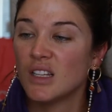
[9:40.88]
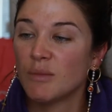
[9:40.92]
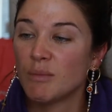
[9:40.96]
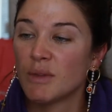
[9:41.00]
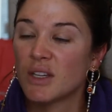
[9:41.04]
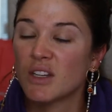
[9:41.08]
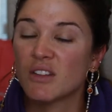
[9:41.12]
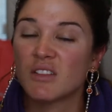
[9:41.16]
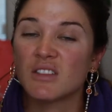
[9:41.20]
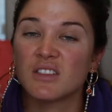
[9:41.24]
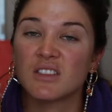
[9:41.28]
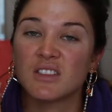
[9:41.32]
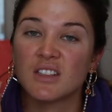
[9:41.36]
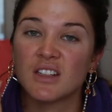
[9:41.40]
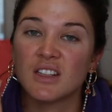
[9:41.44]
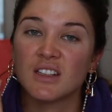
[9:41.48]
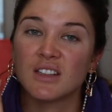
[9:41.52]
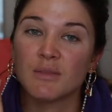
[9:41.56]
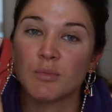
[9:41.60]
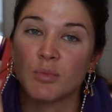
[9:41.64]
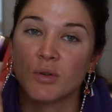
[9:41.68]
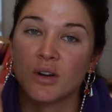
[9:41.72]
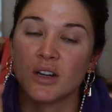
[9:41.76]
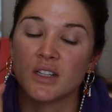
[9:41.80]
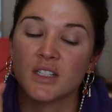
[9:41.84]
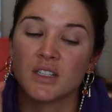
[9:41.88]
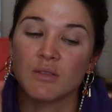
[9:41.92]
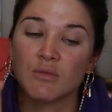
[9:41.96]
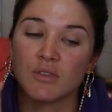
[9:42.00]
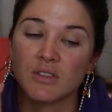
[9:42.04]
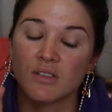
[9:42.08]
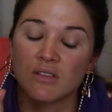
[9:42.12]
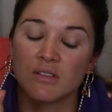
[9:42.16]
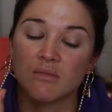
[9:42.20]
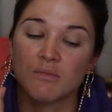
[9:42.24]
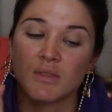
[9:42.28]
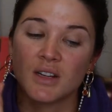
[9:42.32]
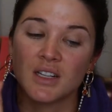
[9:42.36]
because the pricing
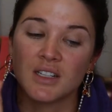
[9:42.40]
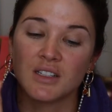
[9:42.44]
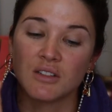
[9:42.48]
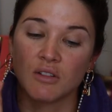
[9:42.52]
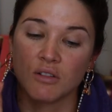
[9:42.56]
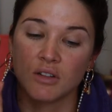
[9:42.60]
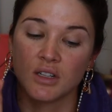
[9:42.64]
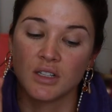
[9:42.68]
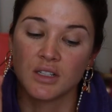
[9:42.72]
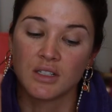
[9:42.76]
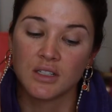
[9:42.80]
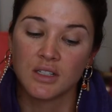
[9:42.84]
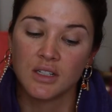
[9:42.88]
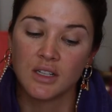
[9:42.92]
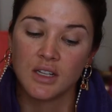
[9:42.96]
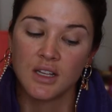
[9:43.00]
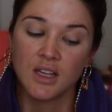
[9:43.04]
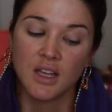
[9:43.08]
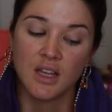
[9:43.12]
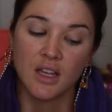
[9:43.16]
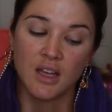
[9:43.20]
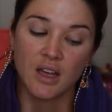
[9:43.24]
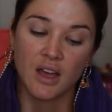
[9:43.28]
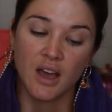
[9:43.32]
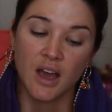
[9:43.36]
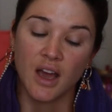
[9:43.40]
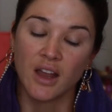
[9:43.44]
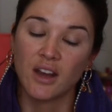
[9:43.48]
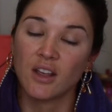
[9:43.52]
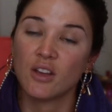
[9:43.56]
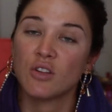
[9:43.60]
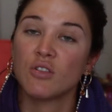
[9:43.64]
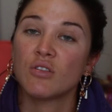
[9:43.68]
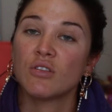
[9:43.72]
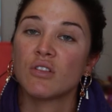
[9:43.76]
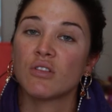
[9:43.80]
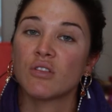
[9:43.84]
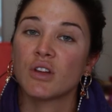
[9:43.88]
wasn't on my docket, and I
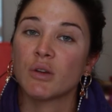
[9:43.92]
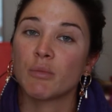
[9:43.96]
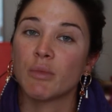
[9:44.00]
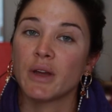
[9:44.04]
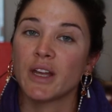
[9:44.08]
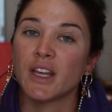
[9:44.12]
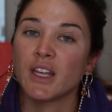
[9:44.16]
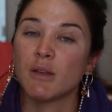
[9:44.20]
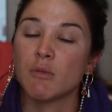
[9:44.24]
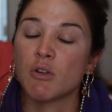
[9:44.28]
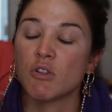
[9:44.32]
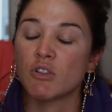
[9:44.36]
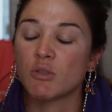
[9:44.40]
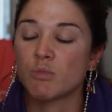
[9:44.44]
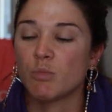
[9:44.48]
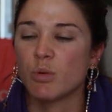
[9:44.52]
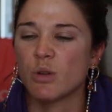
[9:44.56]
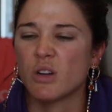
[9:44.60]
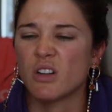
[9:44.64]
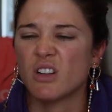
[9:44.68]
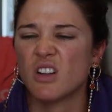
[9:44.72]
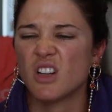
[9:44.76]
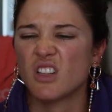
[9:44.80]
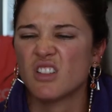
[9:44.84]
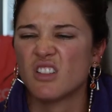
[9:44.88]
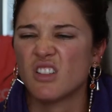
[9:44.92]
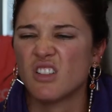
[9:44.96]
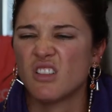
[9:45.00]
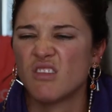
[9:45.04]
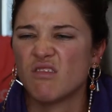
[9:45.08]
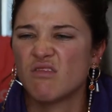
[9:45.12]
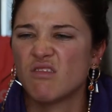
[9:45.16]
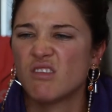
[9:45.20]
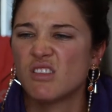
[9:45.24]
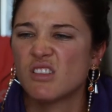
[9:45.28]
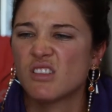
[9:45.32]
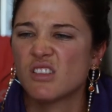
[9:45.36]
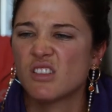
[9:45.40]
could look in my emails, but I
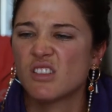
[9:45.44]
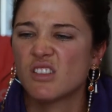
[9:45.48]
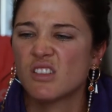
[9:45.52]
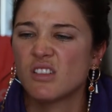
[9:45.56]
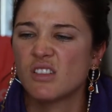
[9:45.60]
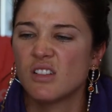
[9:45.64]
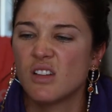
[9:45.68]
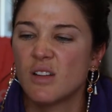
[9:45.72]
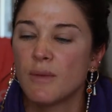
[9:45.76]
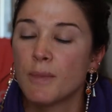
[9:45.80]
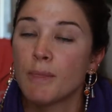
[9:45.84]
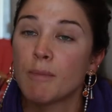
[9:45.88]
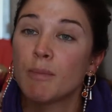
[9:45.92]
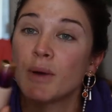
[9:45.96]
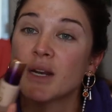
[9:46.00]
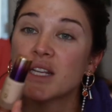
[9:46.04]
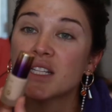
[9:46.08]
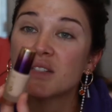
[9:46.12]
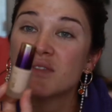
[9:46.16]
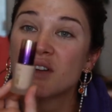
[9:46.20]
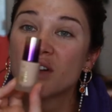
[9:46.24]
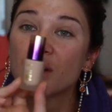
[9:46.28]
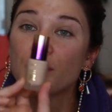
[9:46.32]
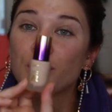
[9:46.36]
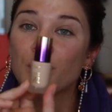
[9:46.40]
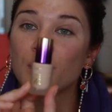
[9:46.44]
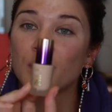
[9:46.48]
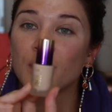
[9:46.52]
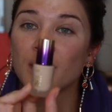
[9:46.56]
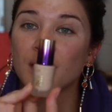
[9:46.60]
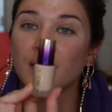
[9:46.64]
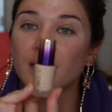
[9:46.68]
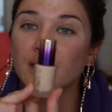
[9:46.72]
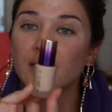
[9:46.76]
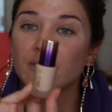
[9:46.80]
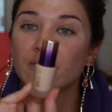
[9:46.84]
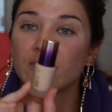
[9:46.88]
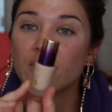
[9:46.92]
don't. But it's very
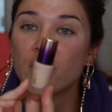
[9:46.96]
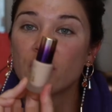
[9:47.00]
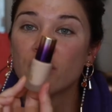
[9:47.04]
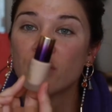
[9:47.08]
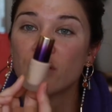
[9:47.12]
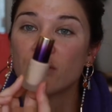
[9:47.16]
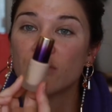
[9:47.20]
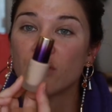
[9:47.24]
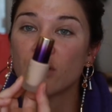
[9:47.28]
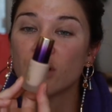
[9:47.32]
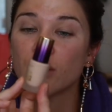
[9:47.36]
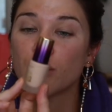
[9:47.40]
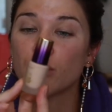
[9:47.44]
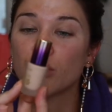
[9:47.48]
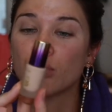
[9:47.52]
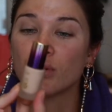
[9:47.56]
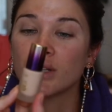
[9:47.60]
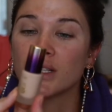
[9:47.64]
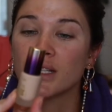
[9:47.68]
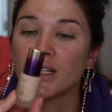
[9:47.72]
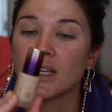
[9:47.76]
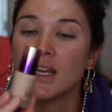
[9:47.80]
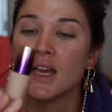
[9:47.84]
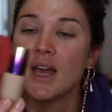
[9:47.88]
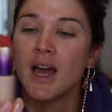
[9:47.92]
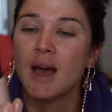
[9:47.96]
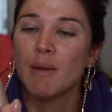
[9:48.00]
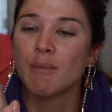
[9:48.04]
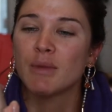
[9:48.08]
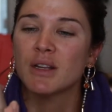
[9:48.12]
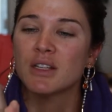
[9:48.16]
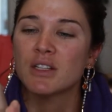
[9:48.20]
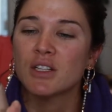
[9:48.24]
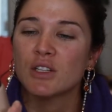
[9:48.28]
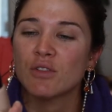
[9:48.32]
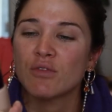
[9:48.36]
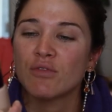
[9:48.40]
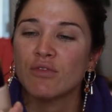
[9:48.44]
pretty, very very pretty. But
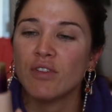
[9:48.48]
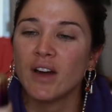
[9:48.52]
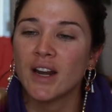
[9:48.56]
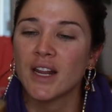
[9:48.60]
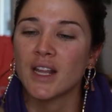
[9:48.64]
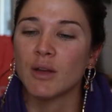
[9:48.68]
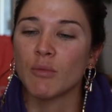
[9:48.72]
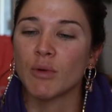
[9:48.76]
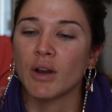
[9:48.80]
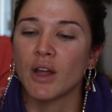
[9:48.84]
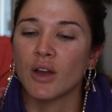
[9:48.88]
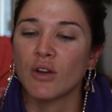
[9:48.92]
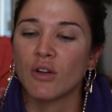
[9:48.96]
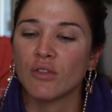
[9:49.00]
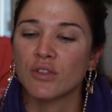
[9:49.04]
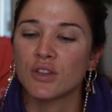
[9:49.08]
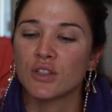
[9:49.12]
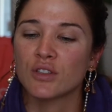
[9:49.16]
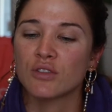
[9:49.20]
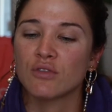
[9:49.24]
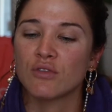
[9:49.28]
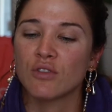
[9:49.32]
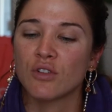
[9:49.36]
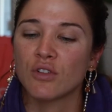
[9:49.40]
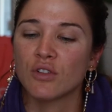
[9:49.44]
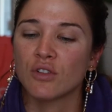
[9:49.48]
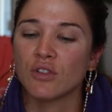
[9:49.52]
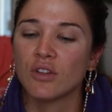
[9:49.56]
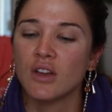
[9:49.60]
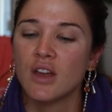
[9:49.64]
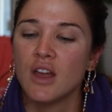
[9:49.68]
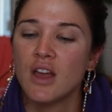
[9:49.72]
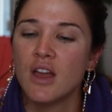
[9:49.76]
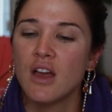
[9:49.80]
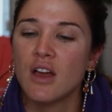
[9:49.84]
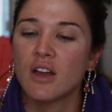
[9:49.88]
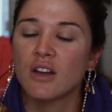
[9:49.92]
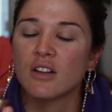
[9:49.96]
it's just funny when I got this through,
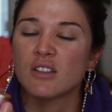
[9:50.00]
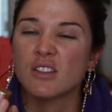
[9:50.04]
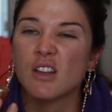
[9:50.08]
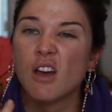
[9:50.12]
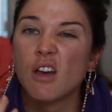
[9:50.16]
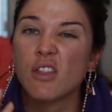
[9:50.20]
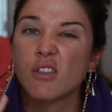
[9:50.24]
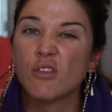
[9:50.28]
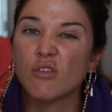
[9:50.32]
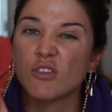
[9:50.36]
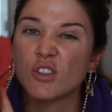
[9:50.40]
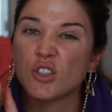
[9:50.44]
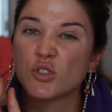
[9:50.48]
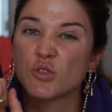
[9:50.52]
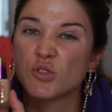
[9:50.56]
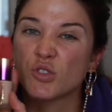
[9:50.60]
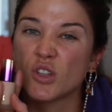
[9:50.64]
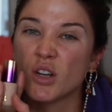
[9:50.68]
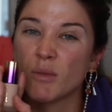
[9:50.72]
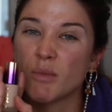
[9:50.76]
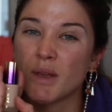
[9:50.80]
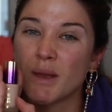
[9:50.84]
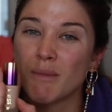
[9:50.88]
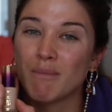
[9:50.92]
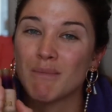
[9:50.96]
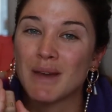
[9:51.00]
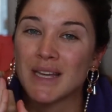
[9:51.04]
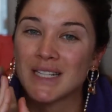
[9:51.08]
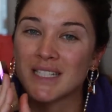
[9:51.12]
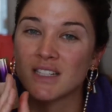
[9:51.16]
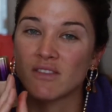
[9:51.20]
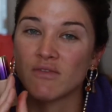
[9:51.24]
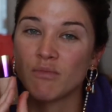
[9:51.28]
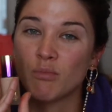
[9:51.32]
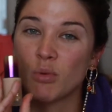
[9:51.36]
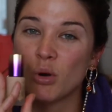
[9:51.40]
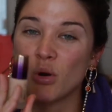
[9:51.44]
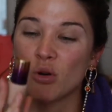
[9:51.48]
because I thought this was going to be a
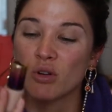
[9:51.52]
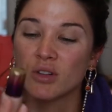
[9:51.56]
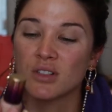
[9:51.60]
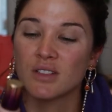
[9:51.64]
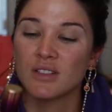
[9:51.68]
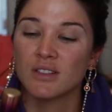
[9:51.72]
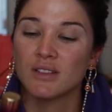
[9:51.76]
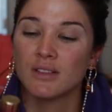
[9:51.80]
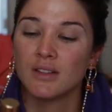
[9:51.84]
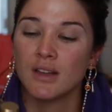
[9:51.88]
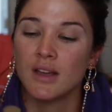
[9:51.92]
massive pot.